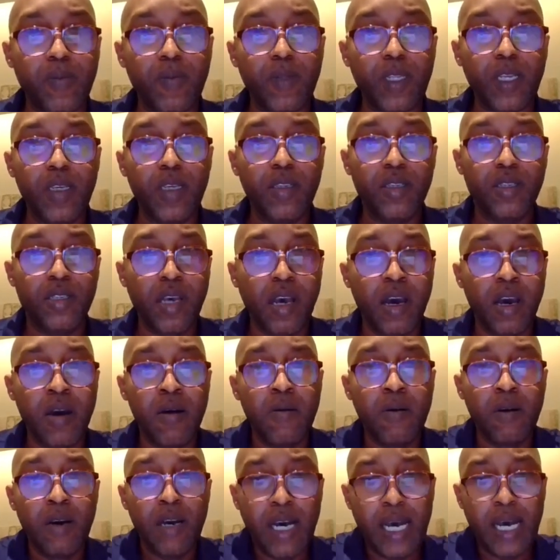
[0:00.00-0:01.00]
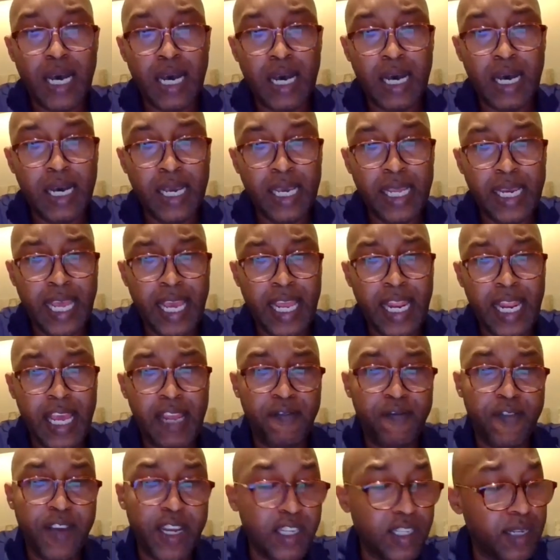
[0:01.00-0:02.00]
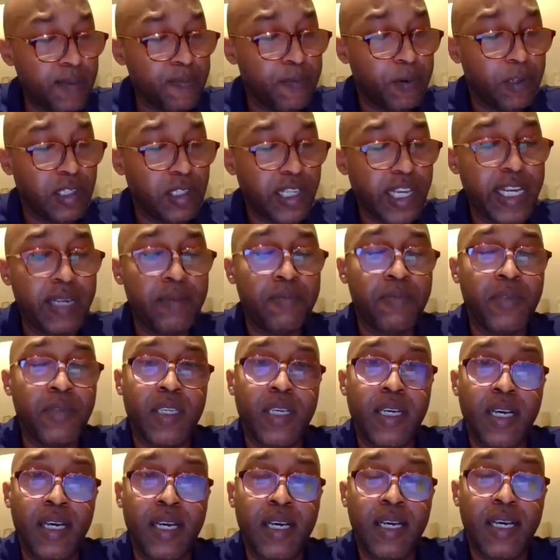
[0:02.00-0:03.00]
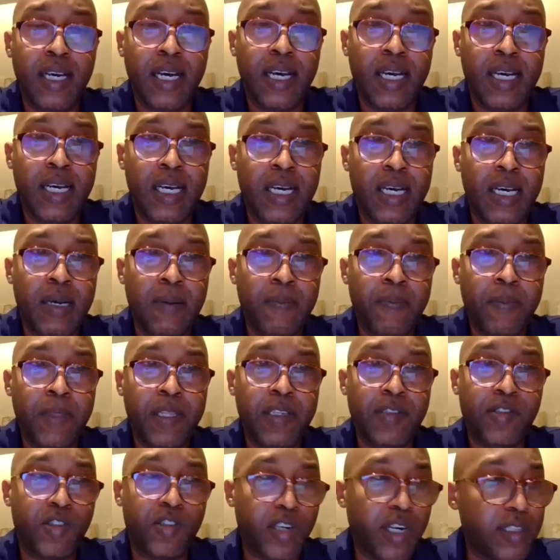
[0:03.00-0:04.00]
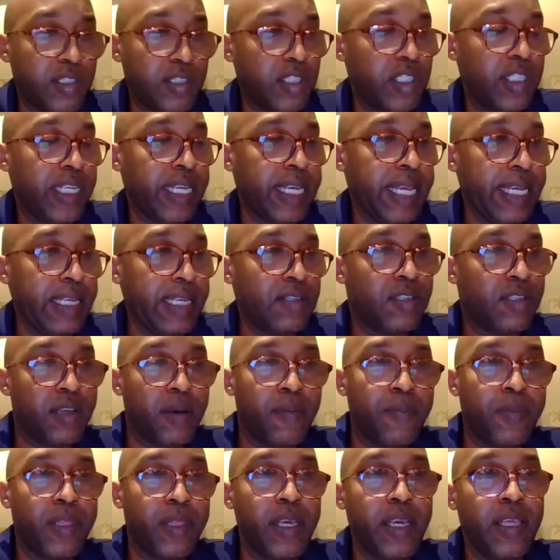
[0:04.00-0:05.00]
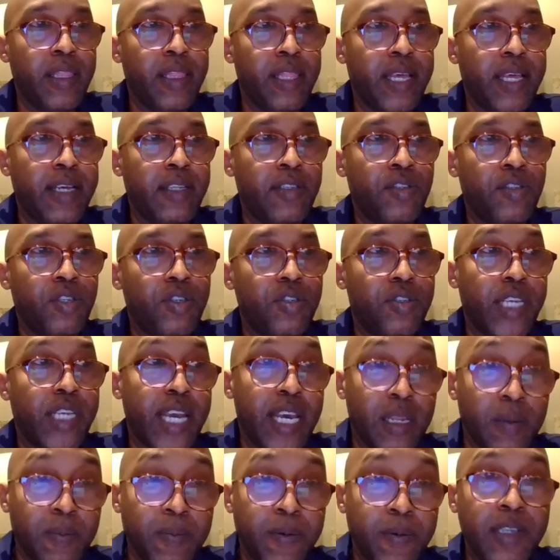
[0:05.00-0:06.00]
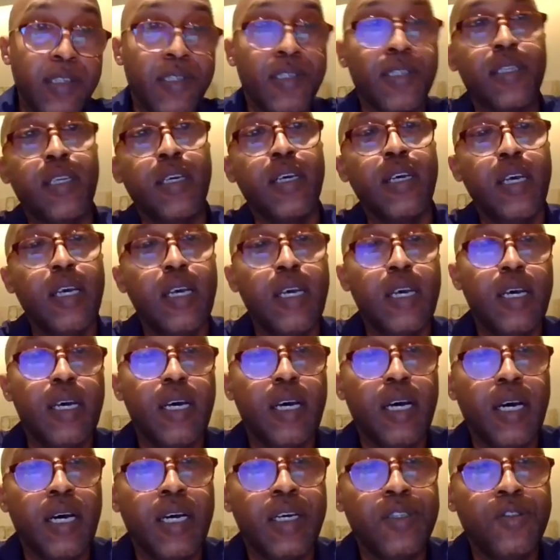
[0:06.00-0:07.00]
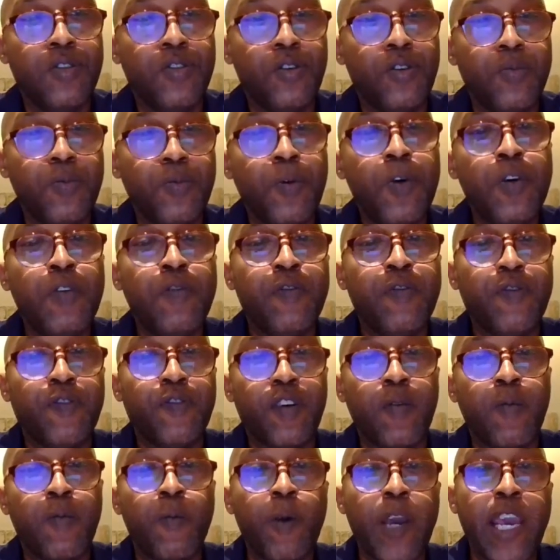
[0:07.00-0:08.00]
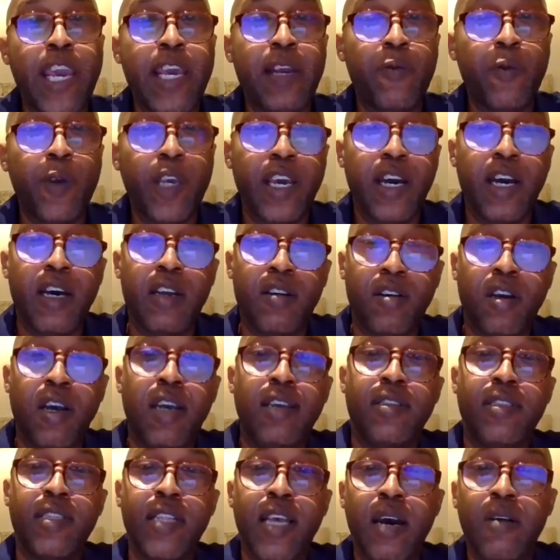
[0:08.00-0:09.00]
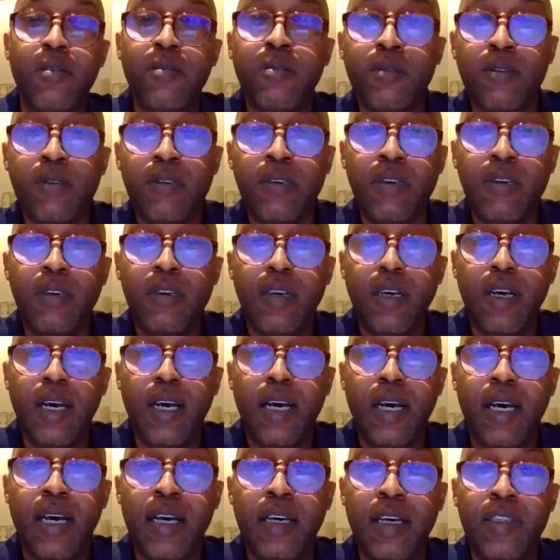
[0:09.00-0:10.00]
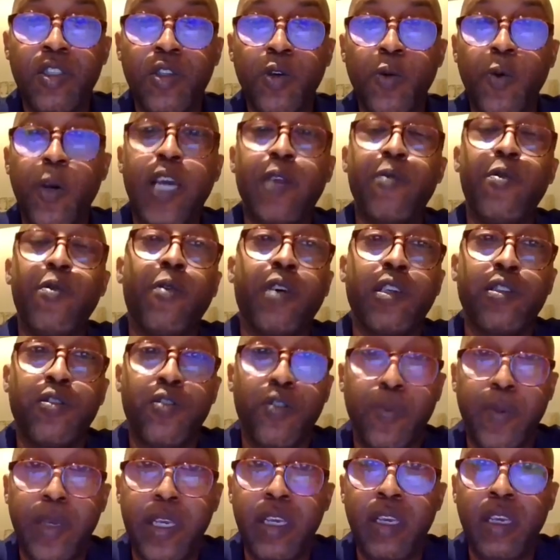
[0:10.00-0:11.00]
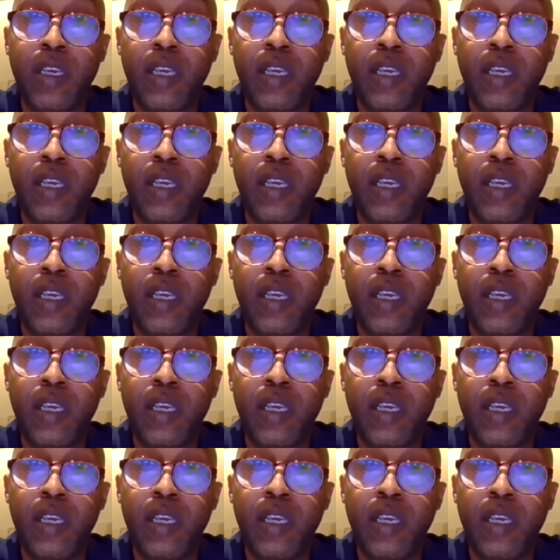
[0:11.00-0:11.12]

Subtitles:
So in very simple terms, the strategy is something that should help us to move from where we are right now to where we want to be